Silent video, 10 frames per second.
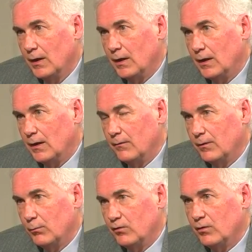Uh,
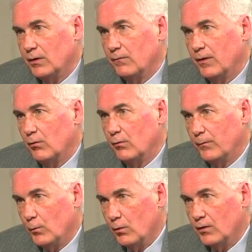the Resilient Federal
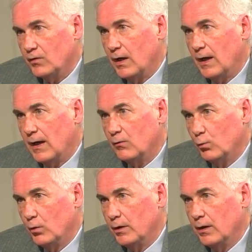Forest Act
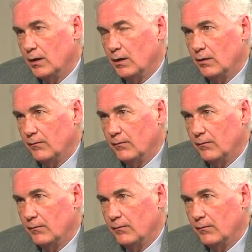would uh,